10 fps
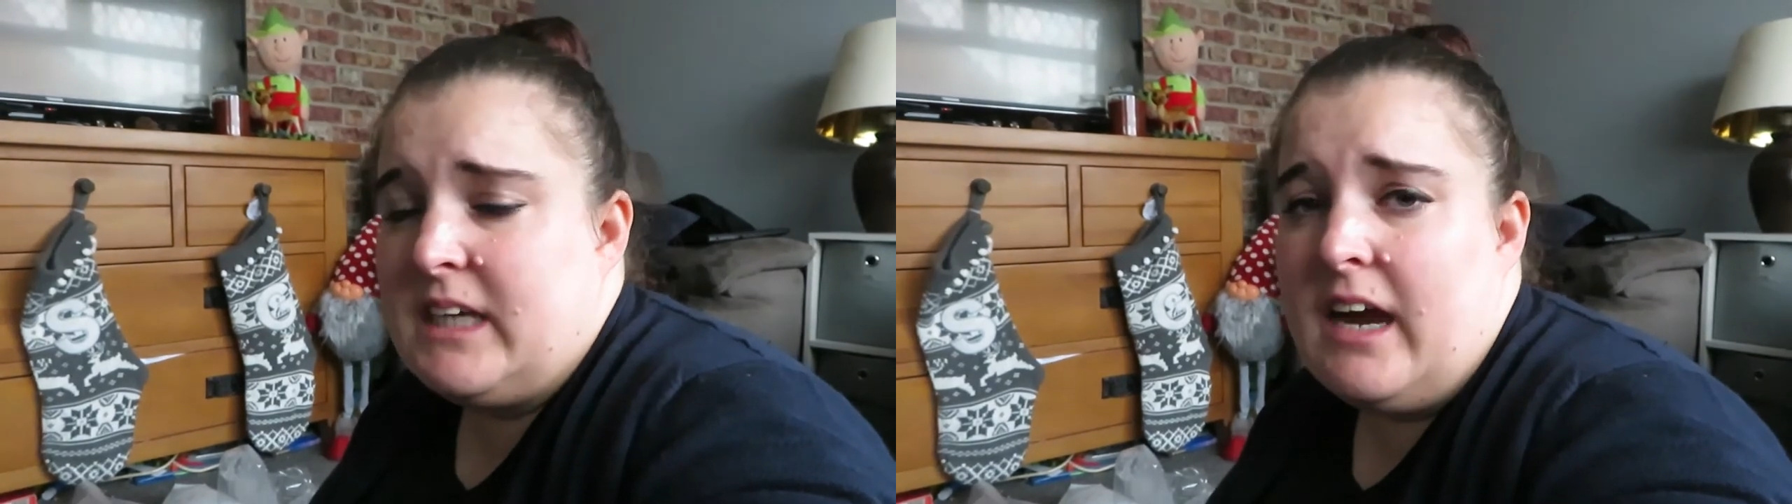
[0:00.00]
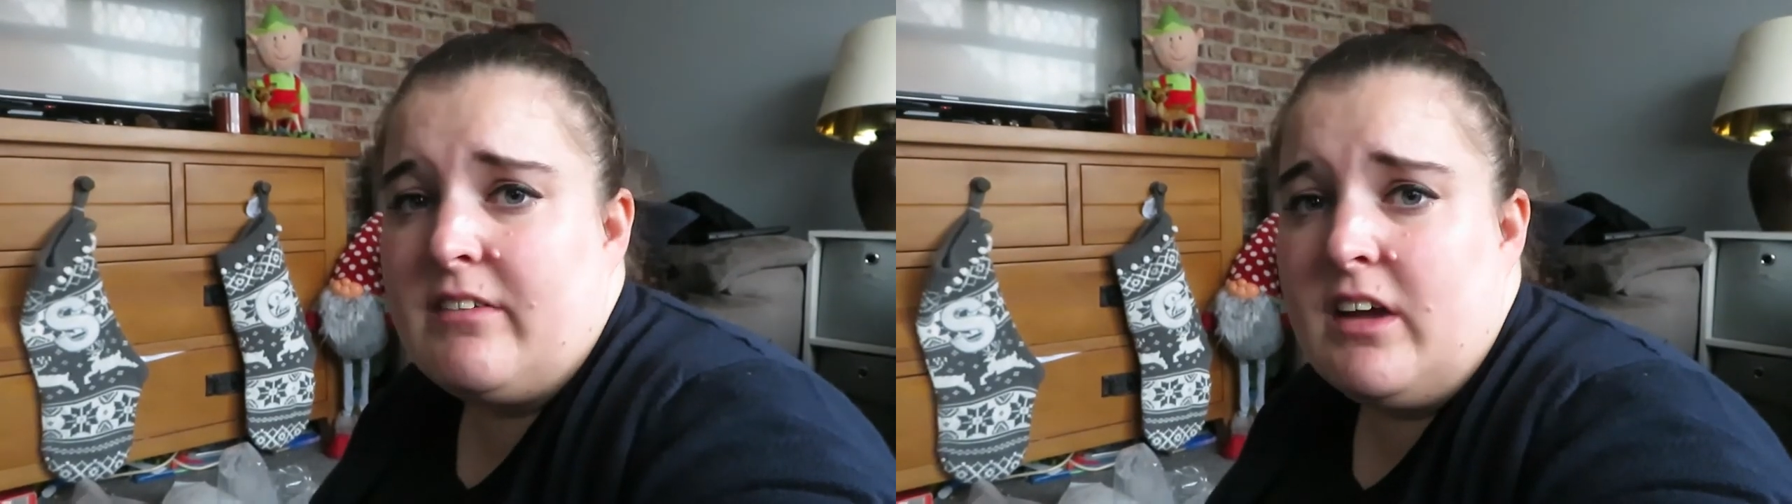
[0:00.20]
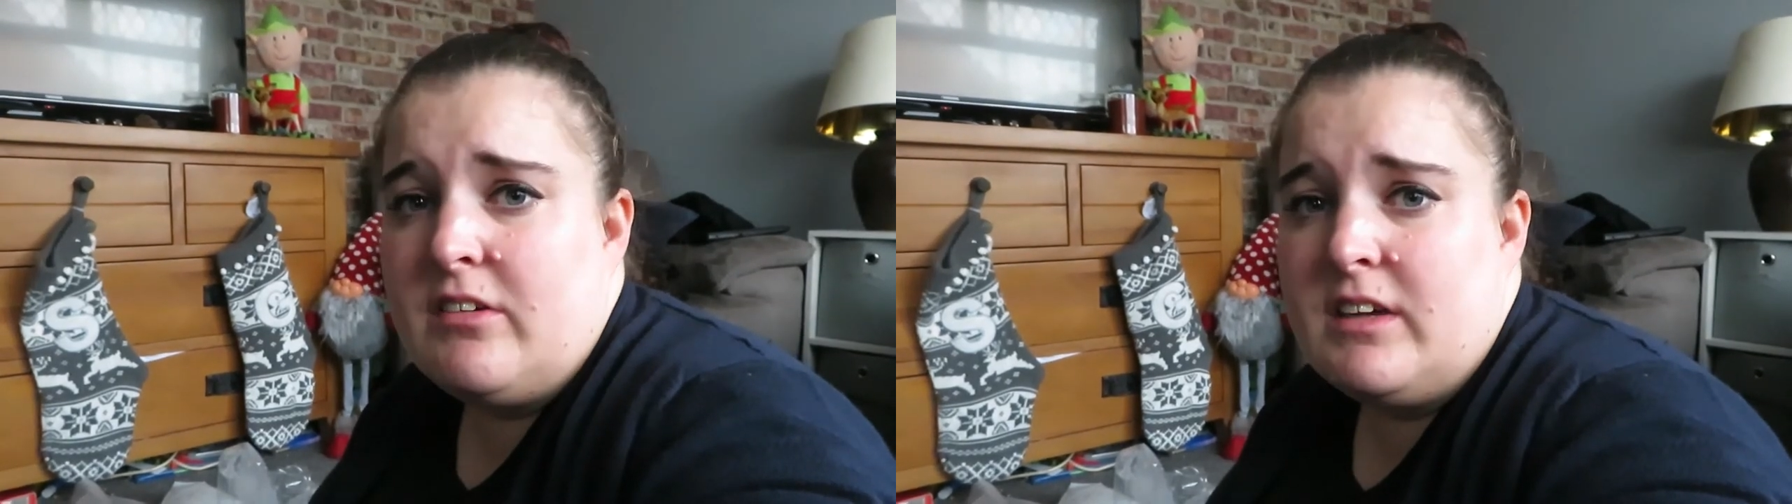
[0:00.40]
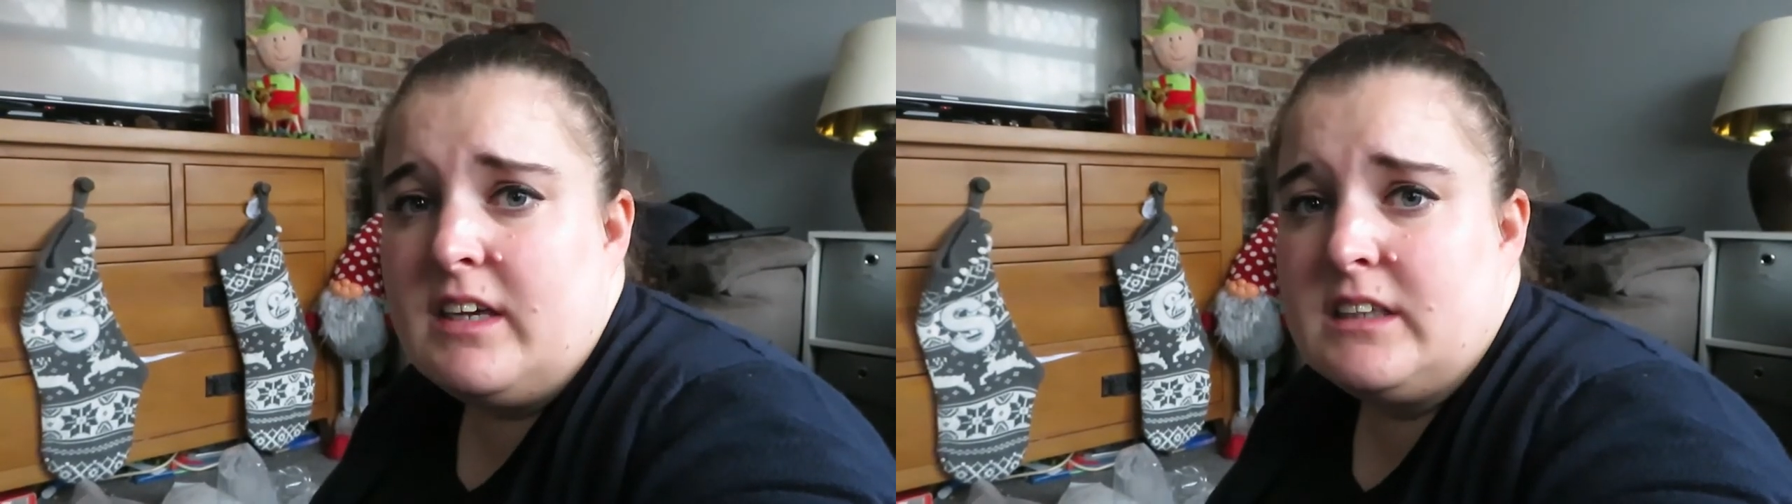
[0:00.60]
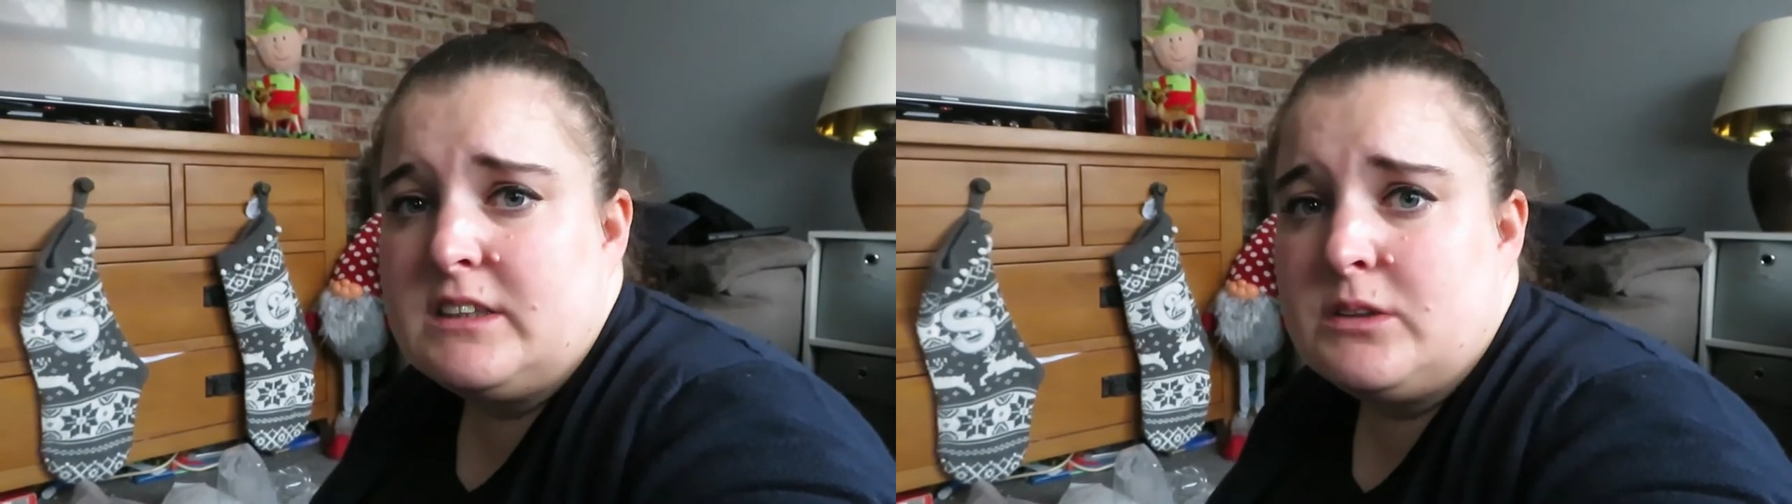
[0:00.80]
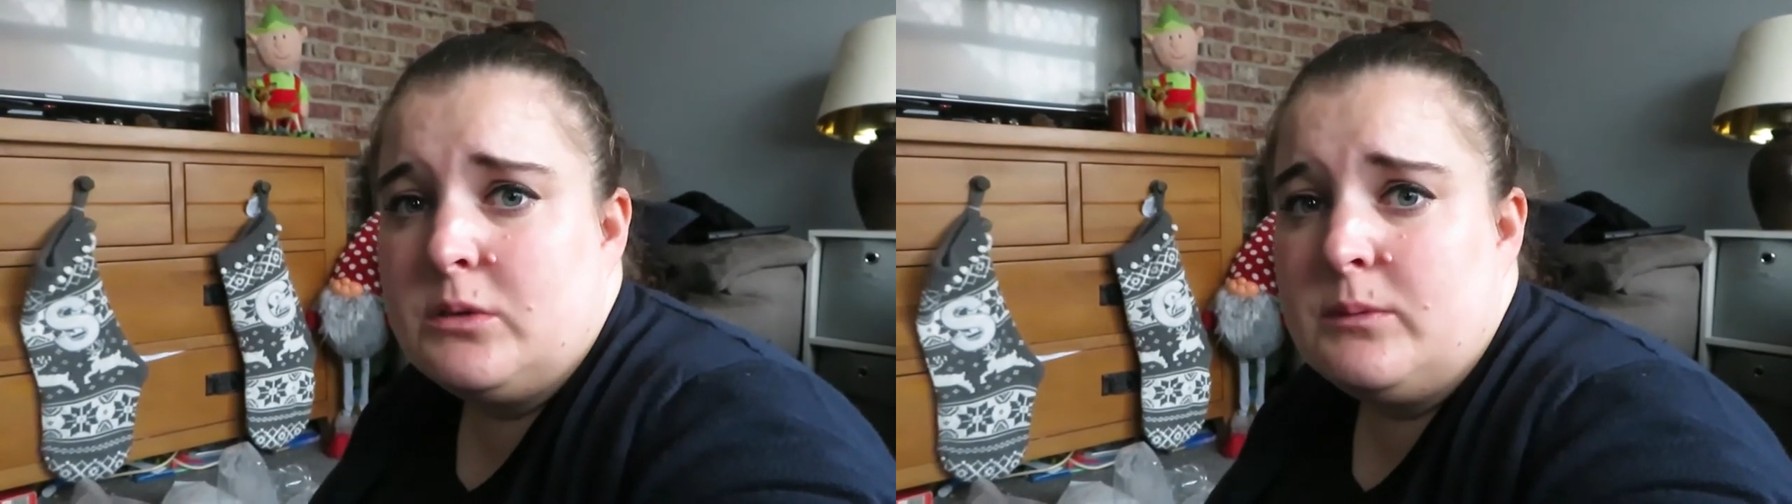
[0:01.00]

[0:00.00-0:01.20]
karaoke at school,